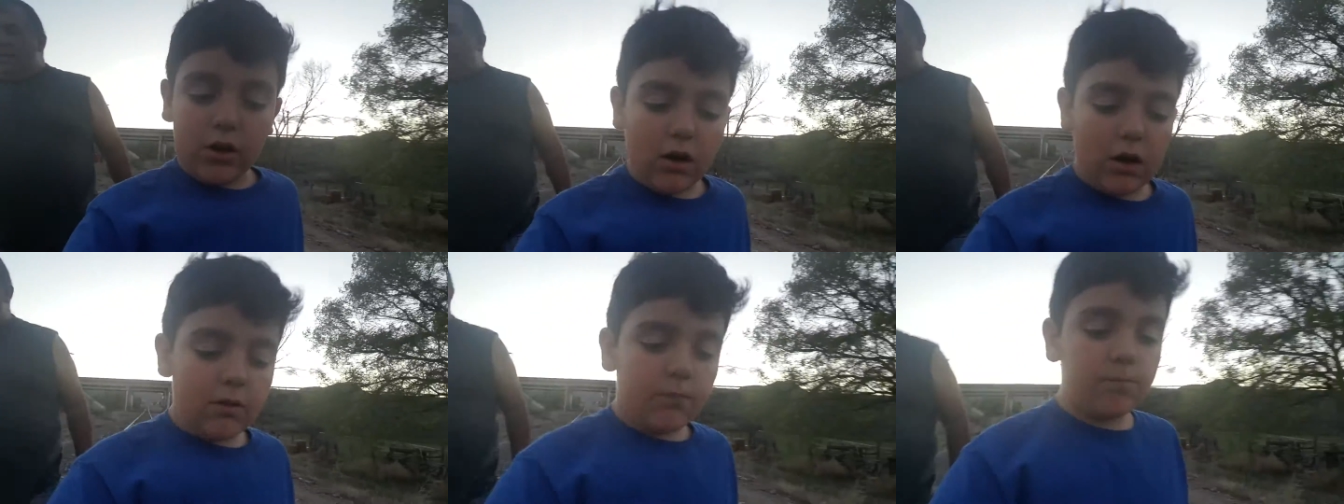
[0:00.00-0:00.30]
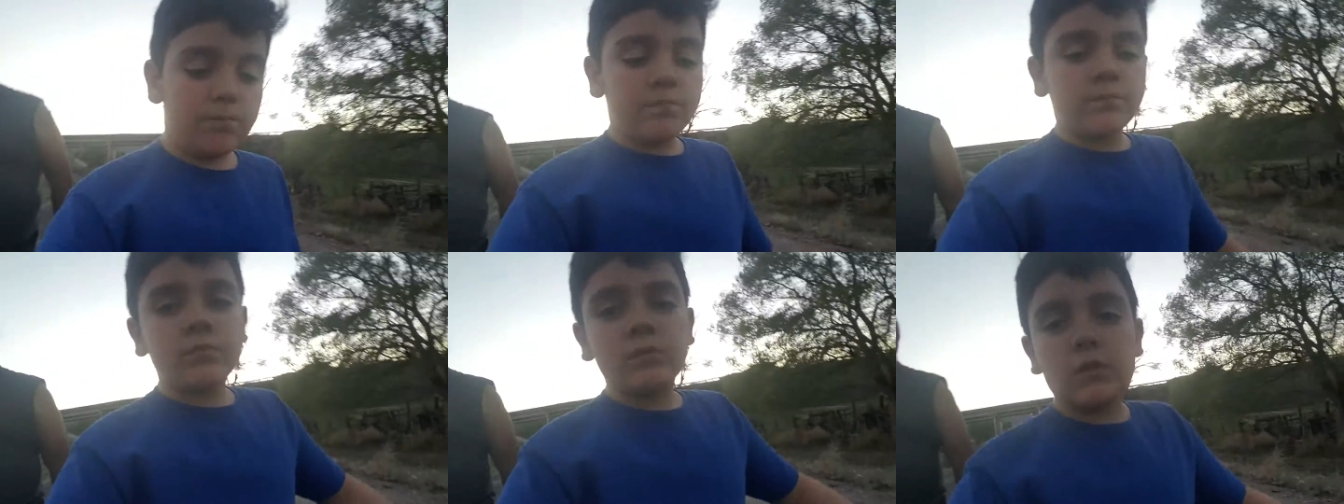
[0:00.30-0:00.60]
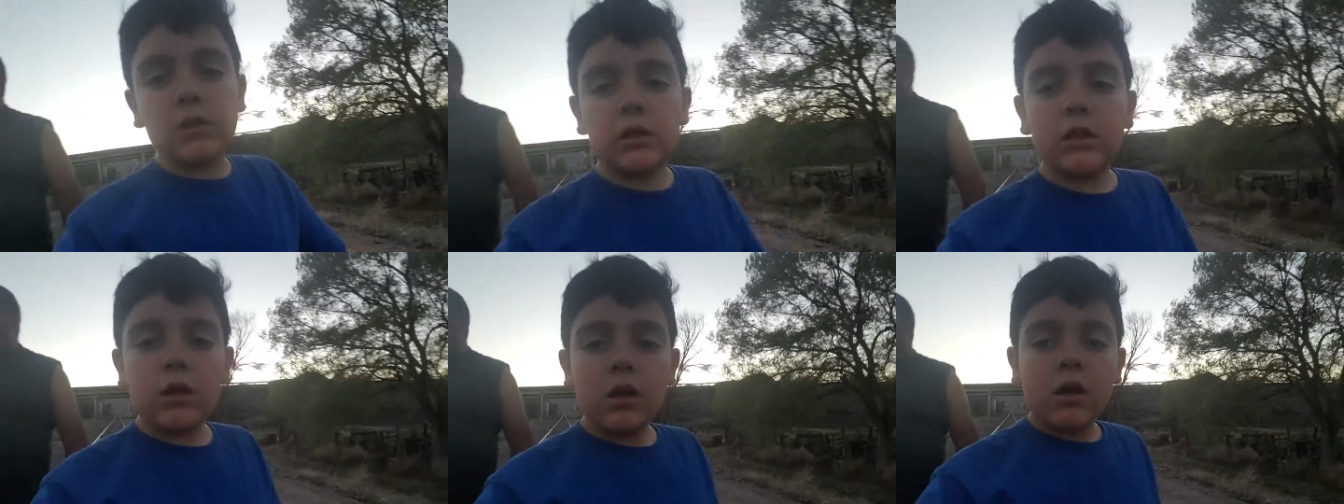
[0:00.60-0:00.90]
Um,
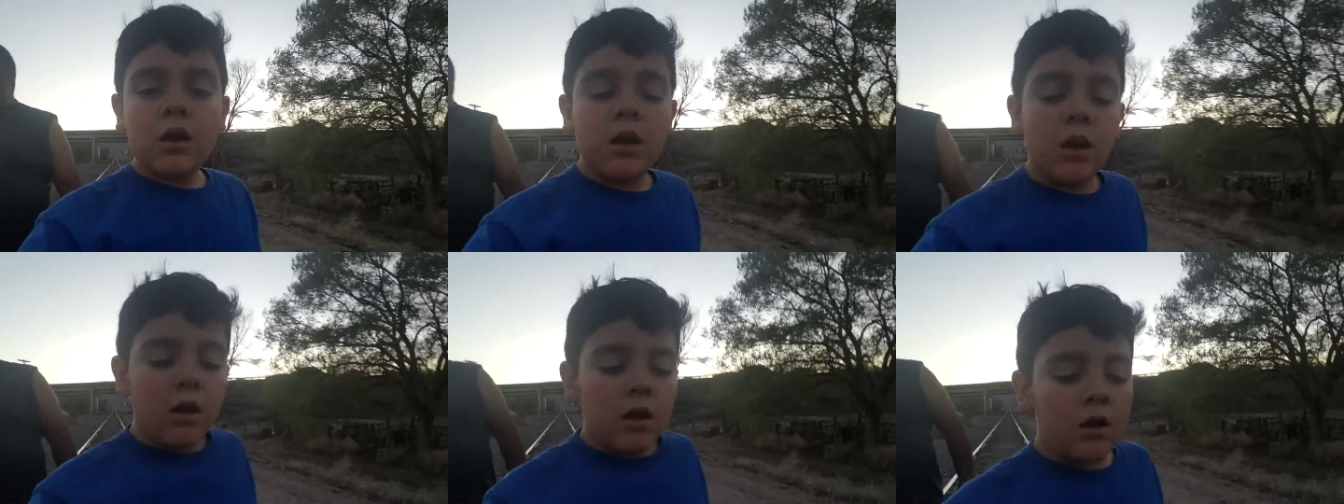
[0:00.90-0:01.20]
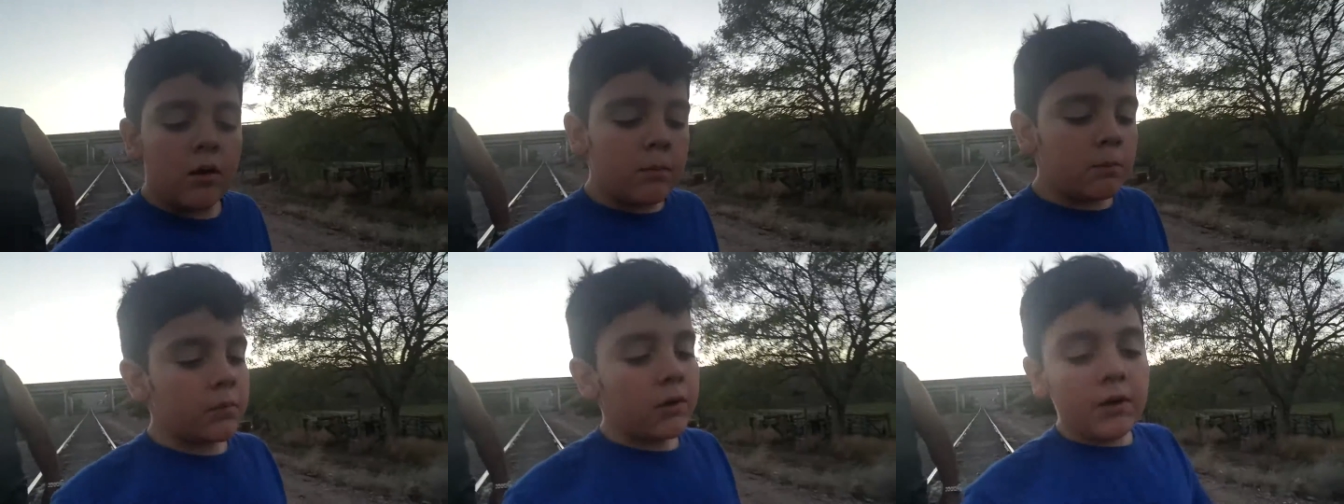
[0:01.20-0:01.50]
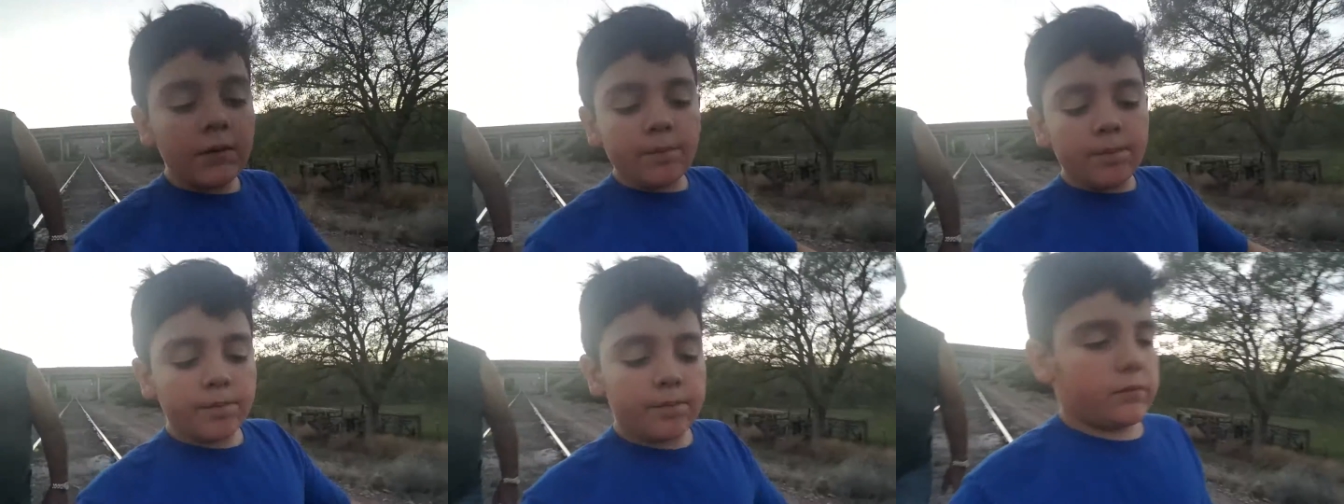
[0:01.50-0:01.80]

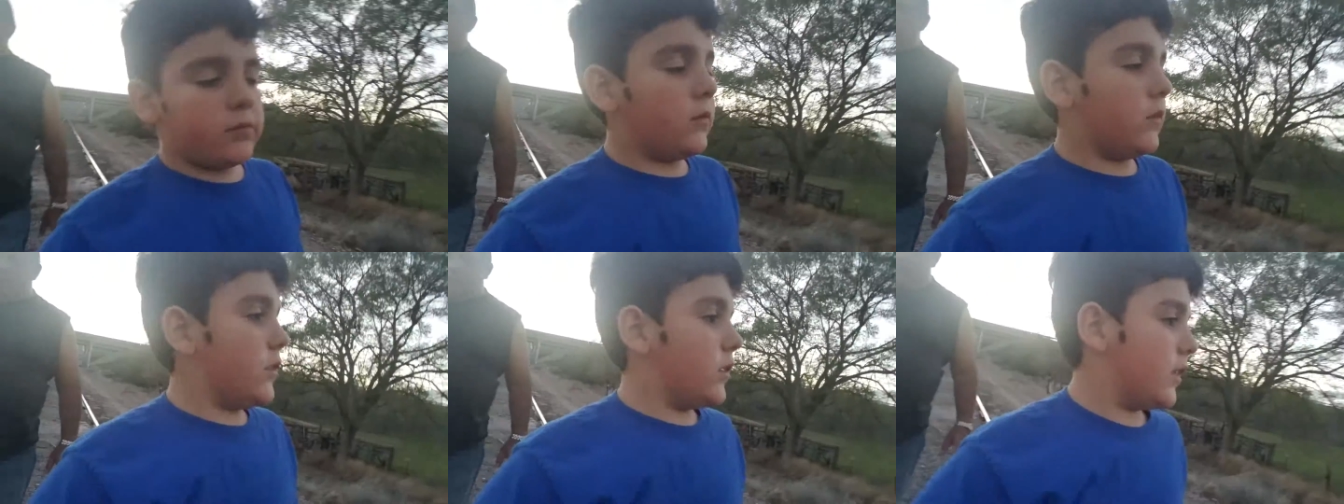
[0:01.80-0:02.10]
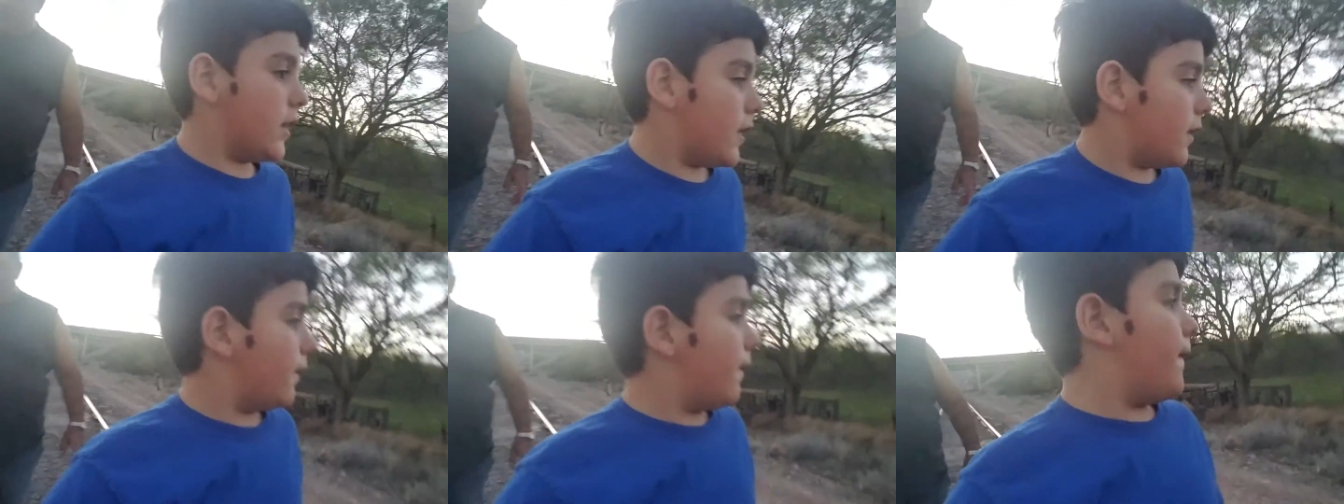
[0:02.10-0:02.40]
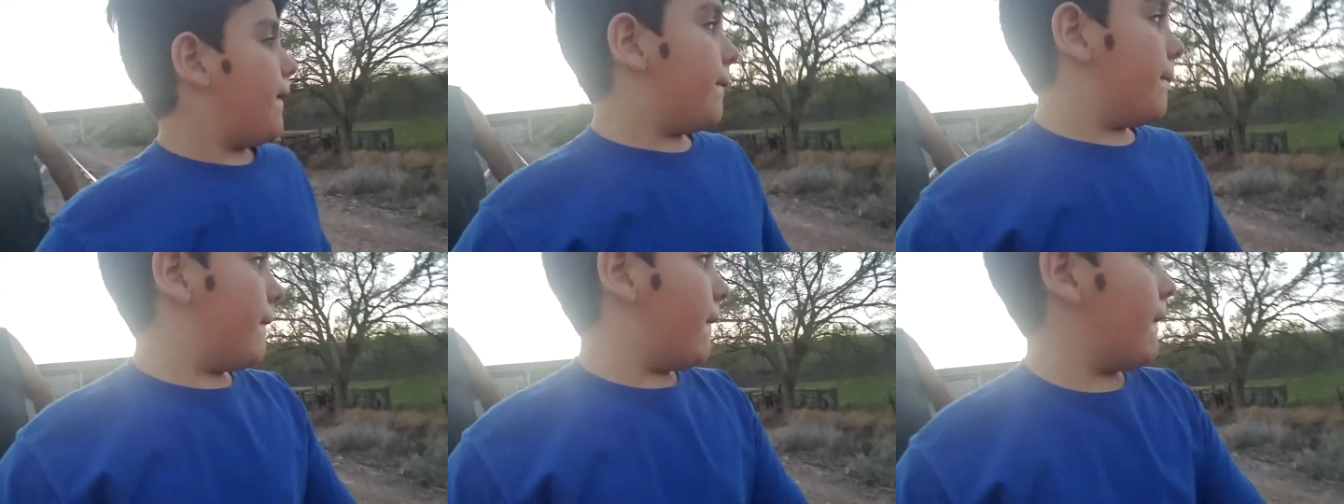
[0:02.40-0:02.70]
but yeah,
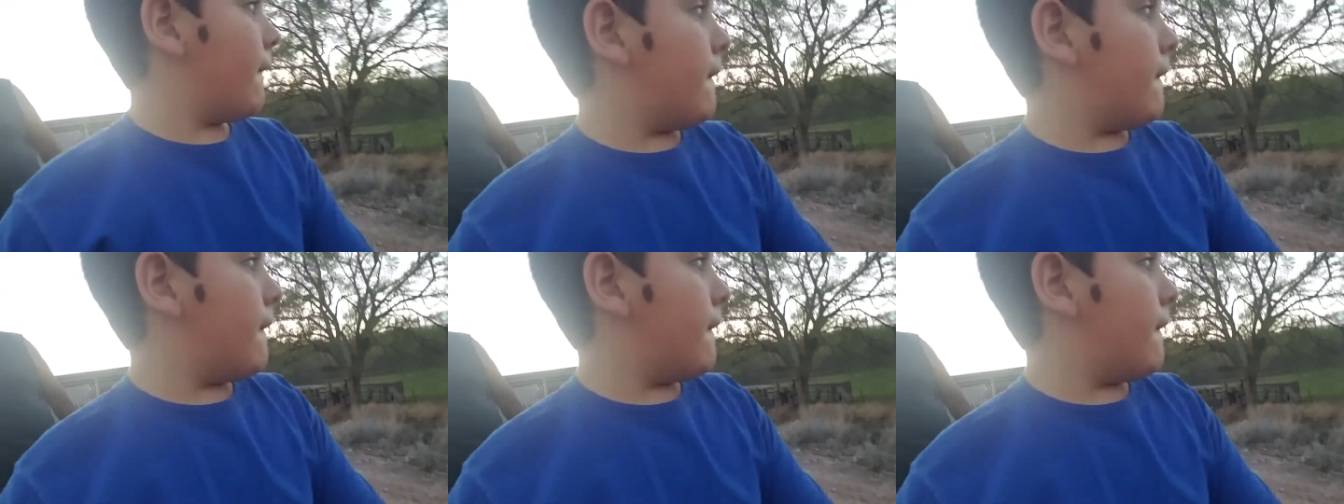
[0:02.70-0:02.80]
uh,